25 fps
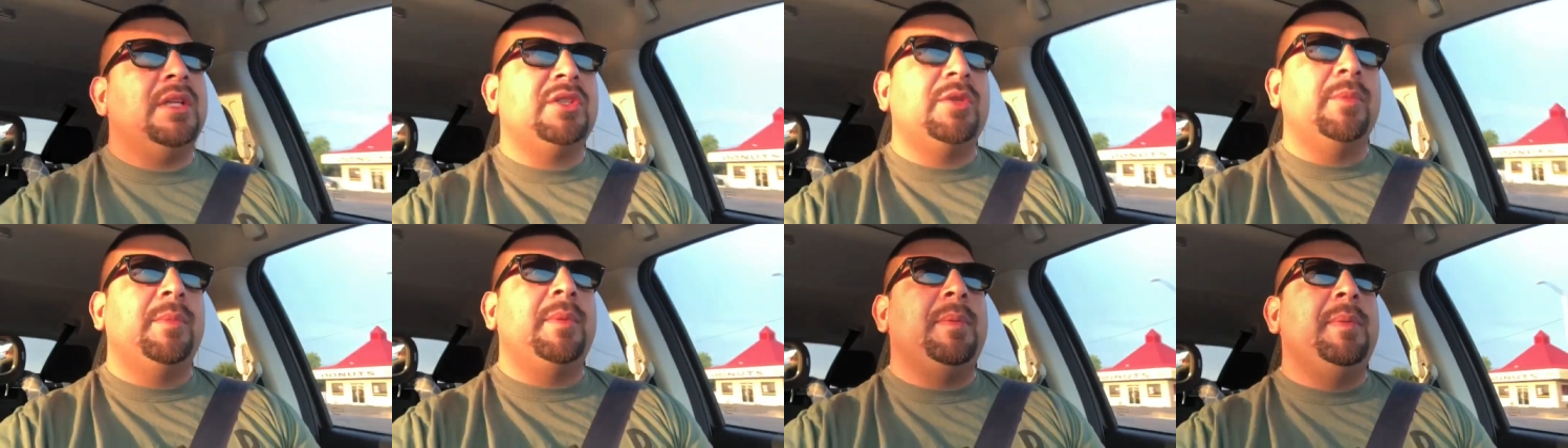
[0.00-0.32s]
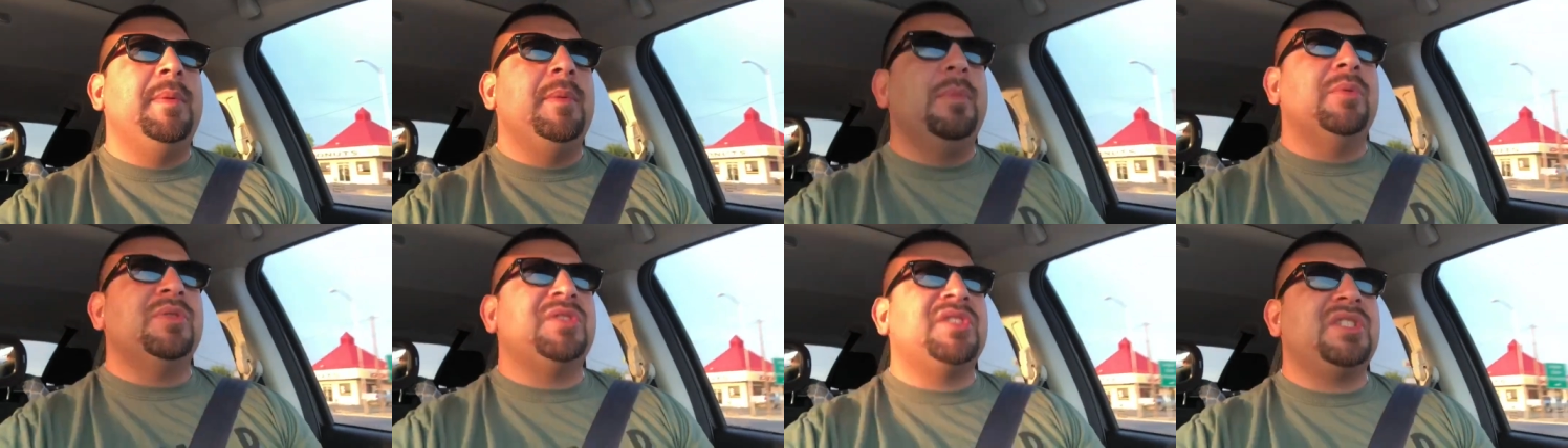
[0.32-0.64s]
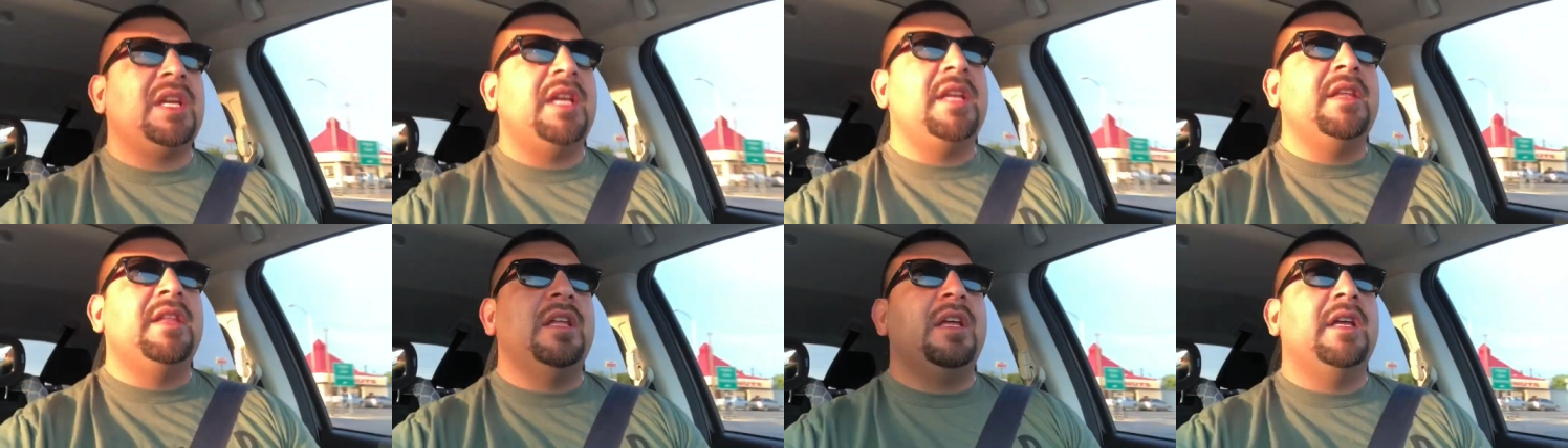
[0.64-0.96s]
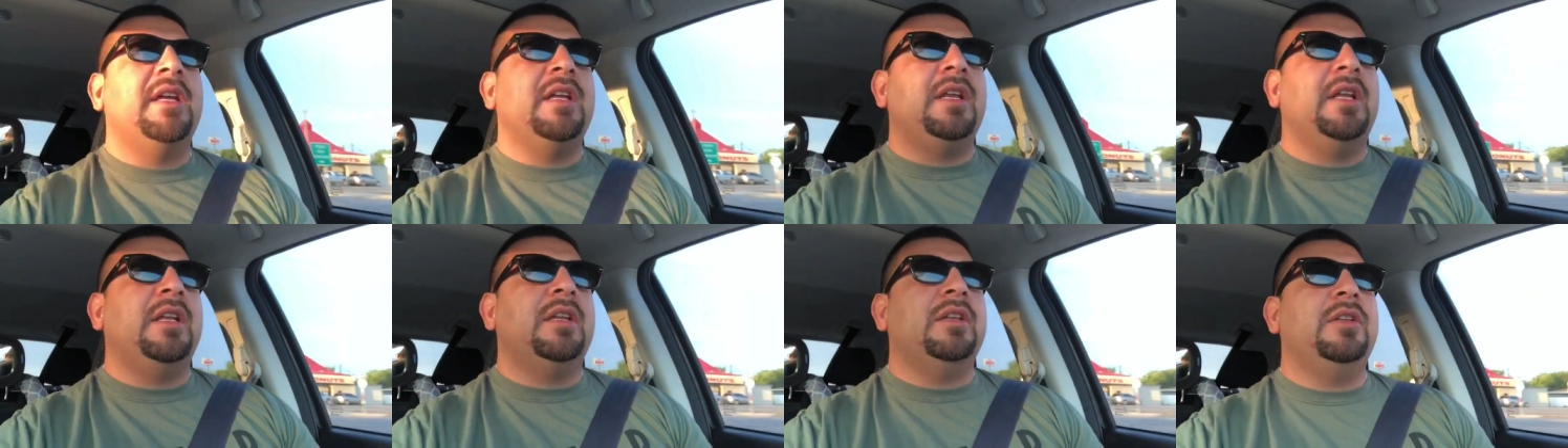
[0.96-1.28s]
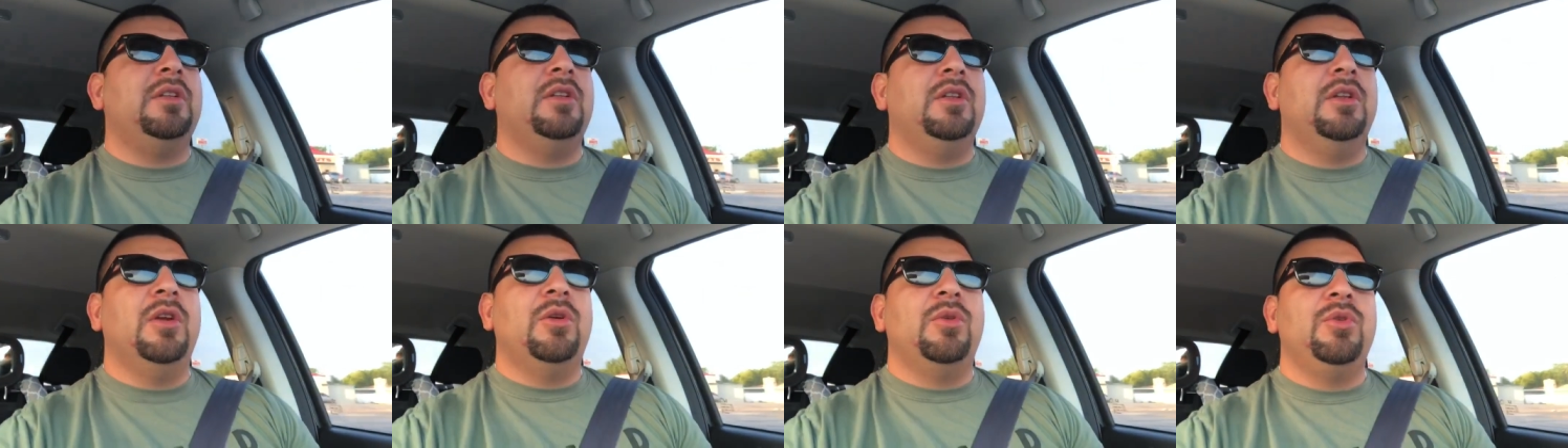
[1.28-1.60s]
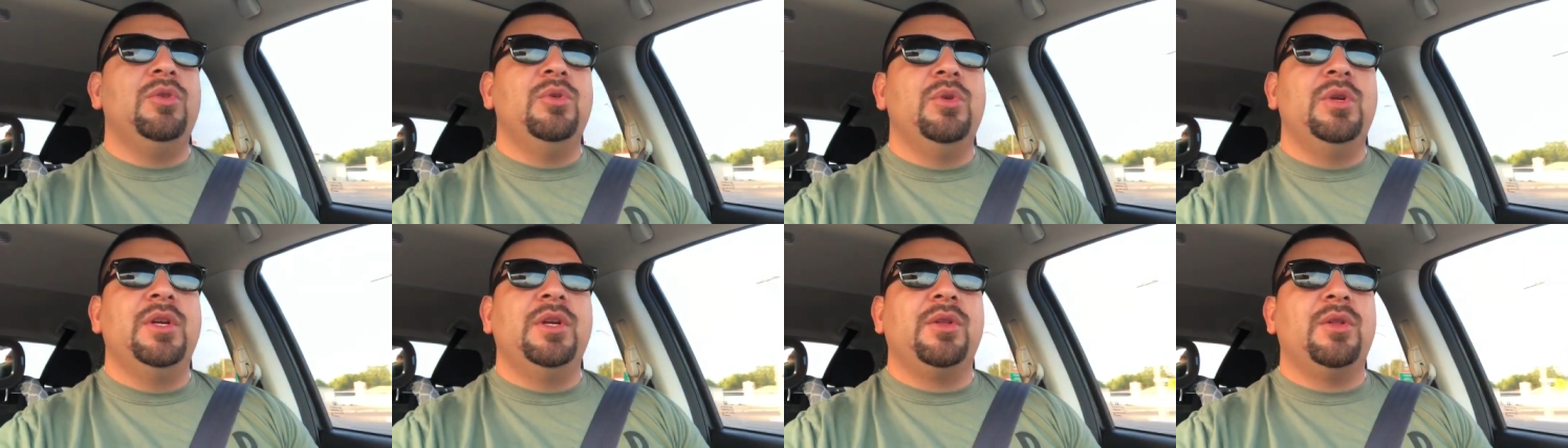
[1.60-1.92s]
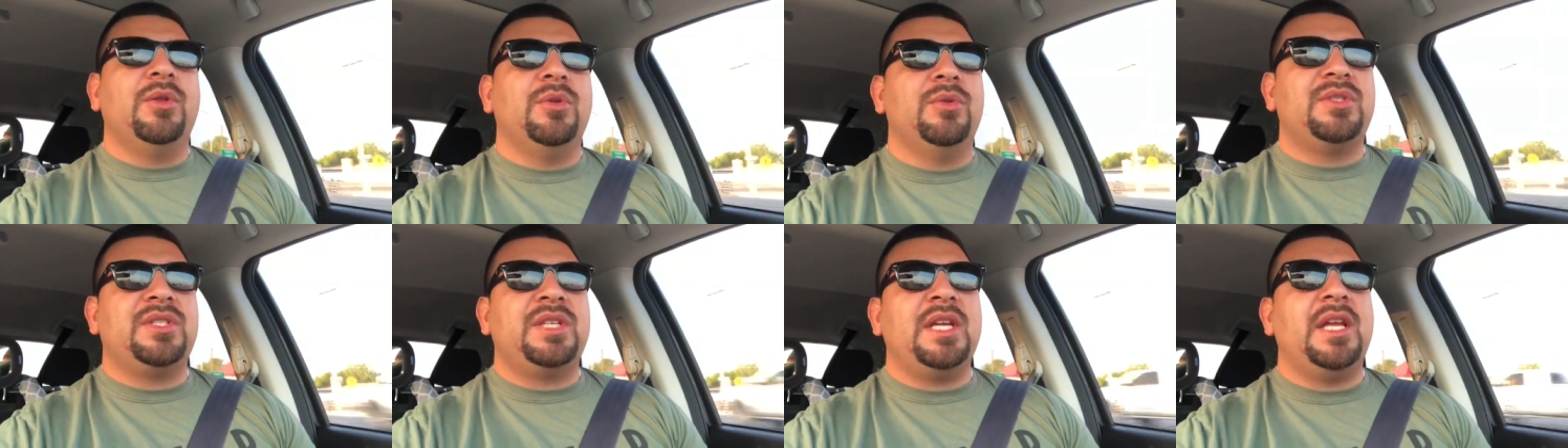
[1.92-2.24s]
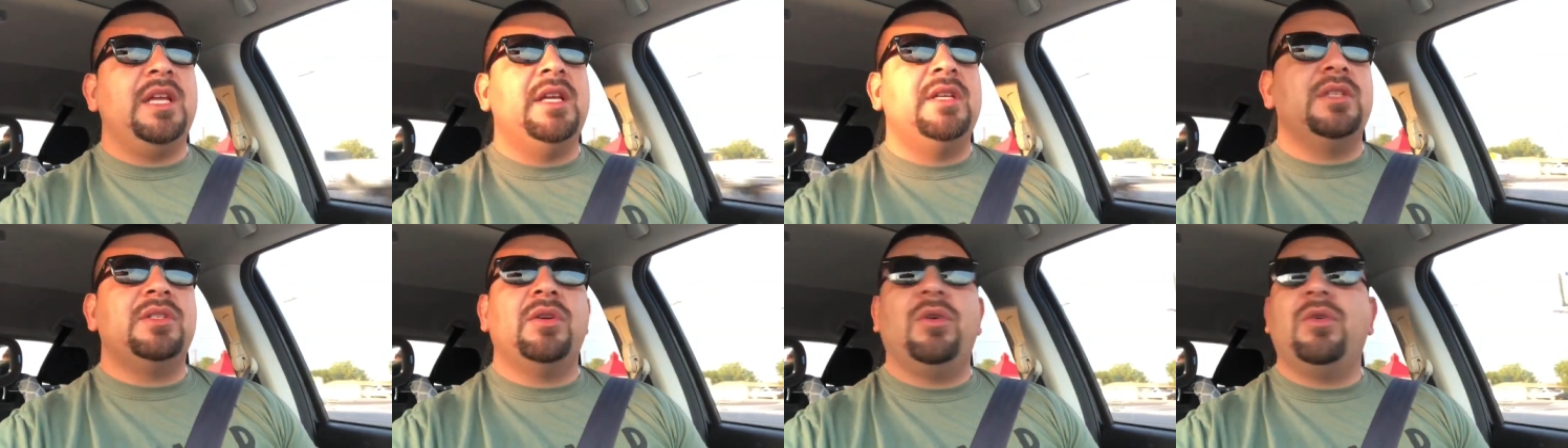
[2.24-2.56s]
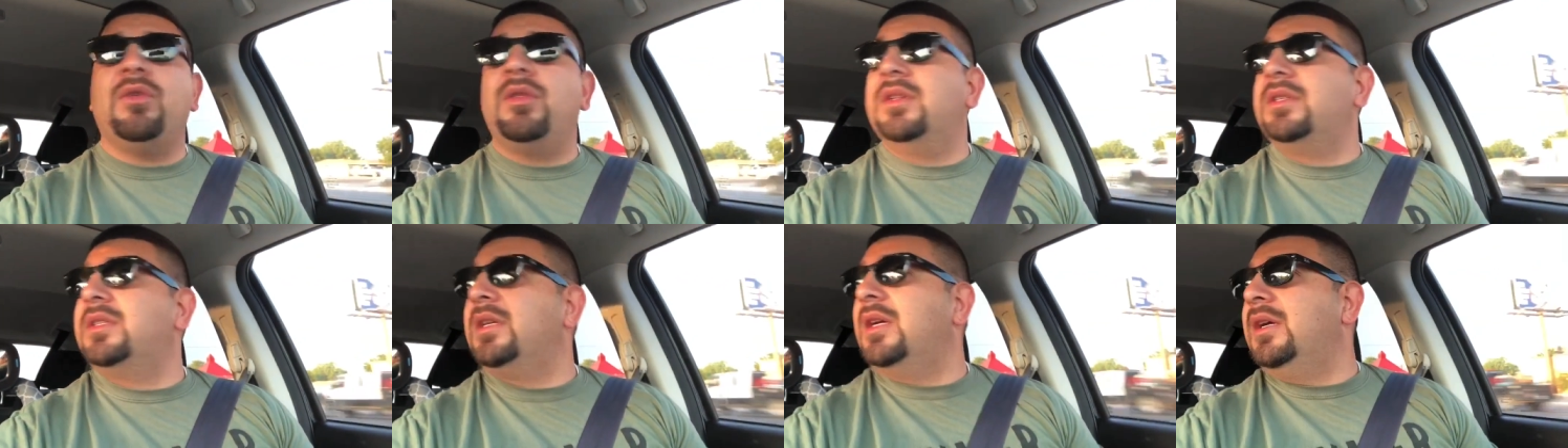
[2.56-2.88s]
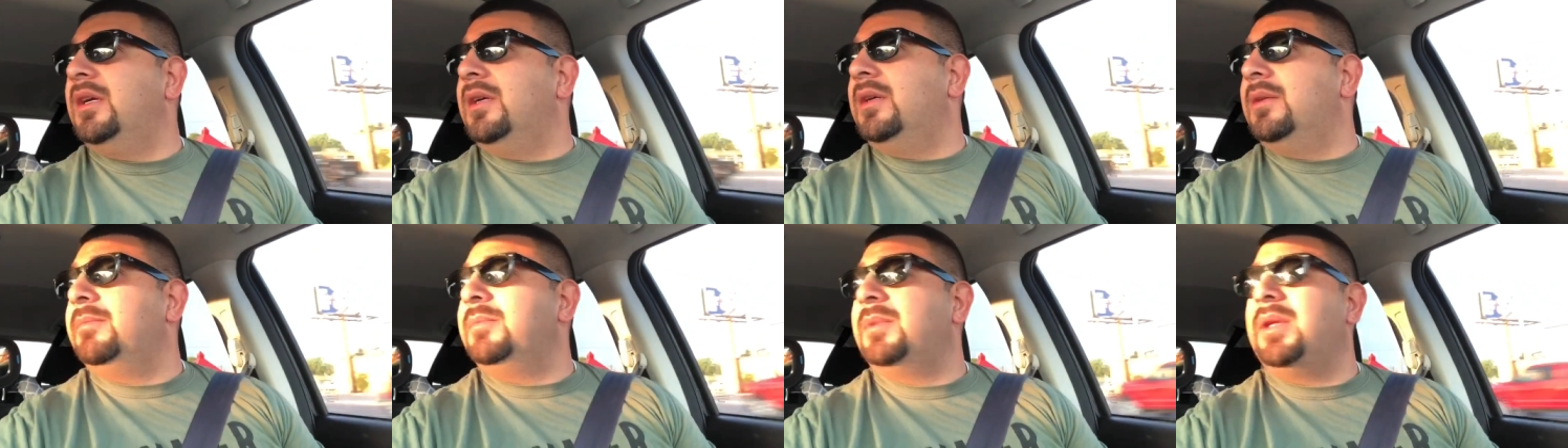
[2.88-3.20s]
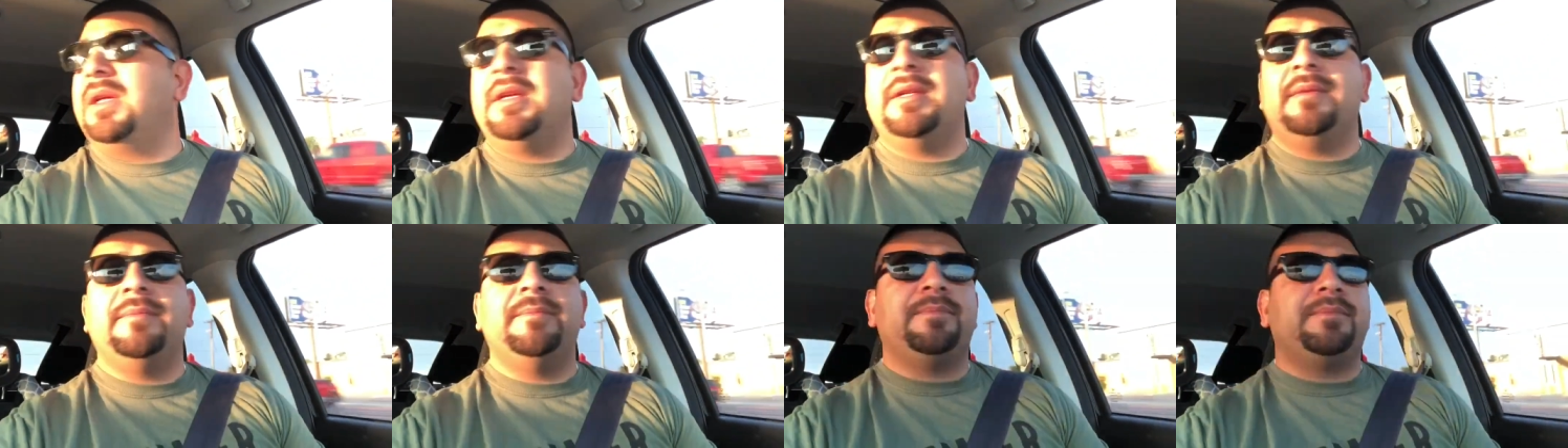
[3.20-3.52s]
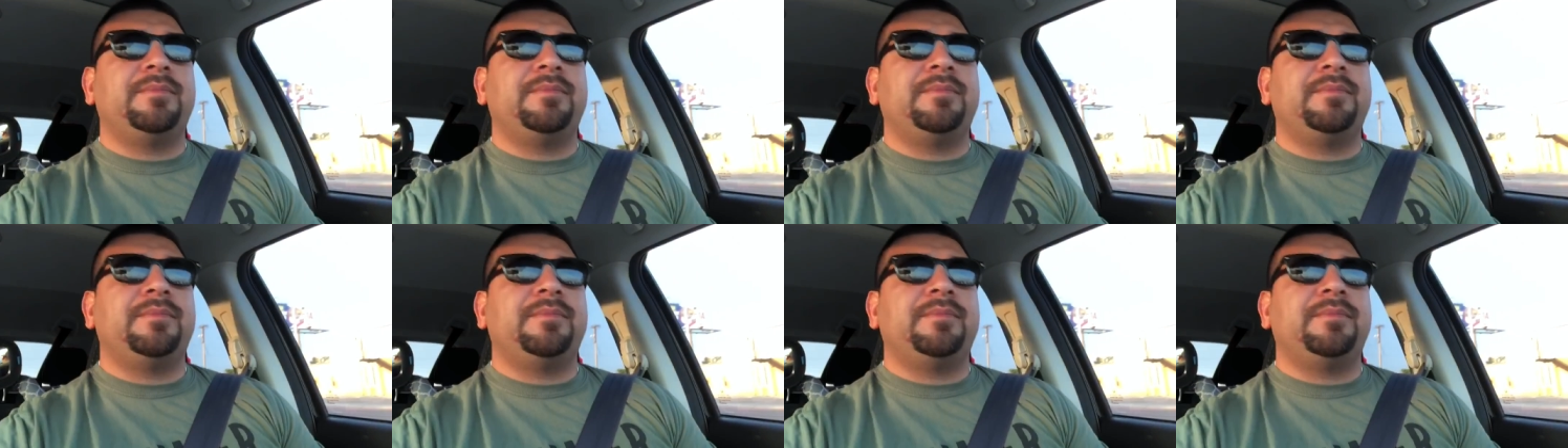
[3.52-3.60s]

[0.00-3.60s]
So many people say that, and you know, you hear those sayings all the time that